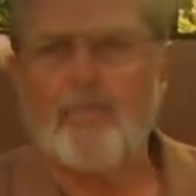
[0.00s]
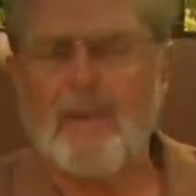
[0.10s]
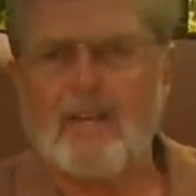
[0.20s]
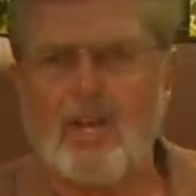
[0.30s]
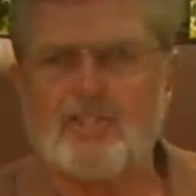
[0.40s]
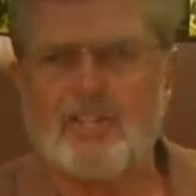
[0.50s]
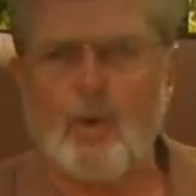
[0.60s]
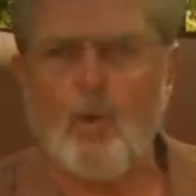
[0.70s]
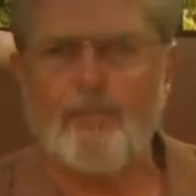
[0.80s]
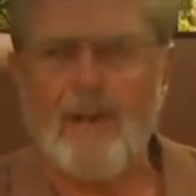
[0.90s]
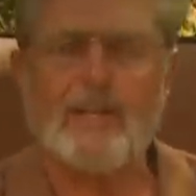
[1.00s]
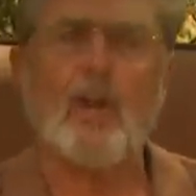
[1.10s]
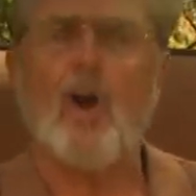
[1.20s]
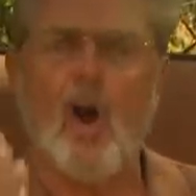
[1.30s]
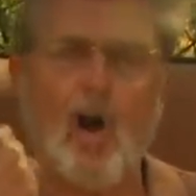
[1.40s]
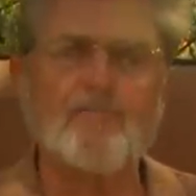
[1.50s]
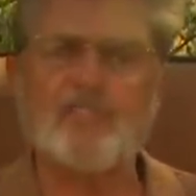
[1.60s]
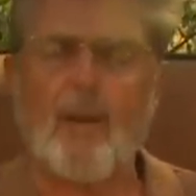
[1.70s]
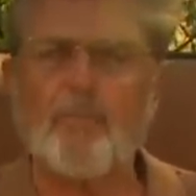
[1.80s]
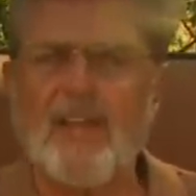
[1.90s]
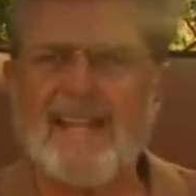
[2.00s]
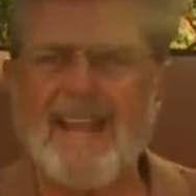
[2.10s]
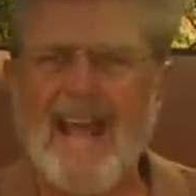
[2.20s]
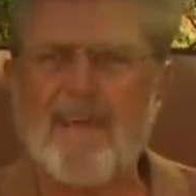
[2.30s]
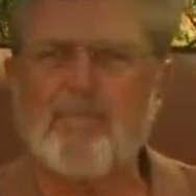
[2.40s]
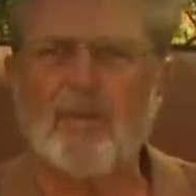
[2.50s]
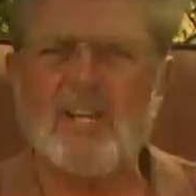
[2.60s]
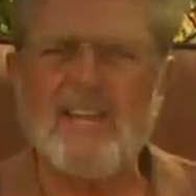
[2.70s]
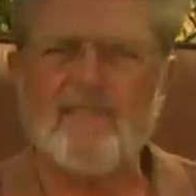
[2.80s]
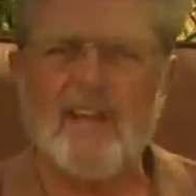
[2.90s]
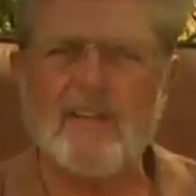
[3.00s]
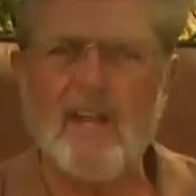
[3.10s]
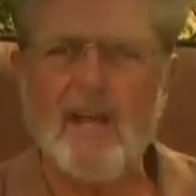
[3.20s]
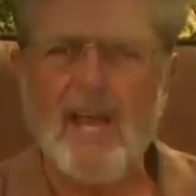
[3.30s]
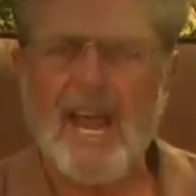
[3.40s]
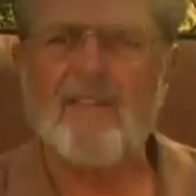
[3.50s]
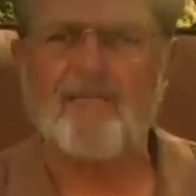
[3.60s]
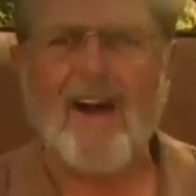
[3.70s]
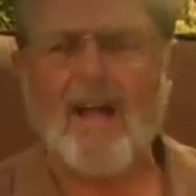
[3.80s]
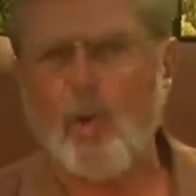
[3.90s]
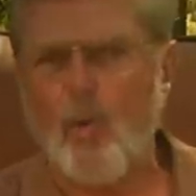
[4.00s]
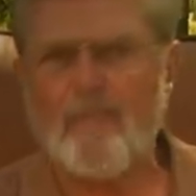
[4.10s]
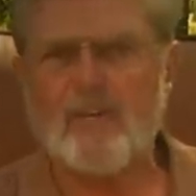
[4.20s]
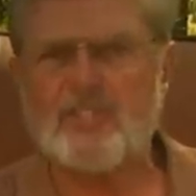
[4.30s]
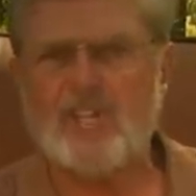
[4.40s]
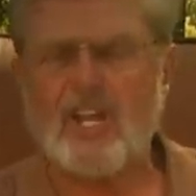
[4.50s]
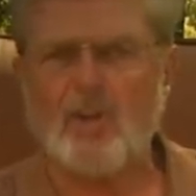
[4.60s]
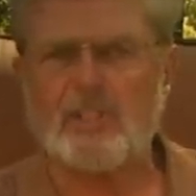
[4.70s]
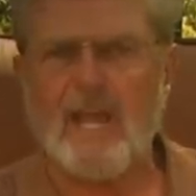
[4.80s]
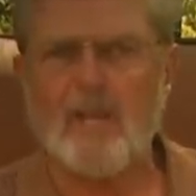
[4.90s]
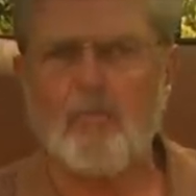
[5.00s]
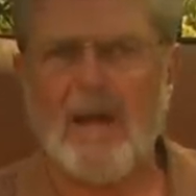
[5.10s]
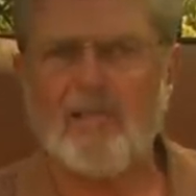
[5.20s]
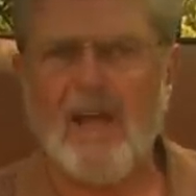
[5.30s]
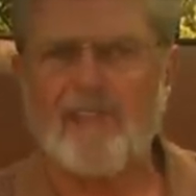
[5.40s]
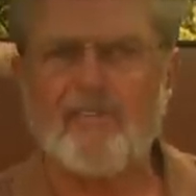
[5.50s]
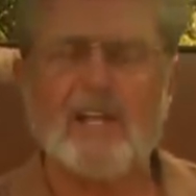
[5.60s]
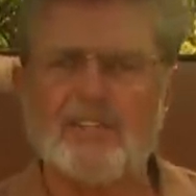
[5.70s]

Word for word: Because they're offended of something that I believe in and follow every single day of my life.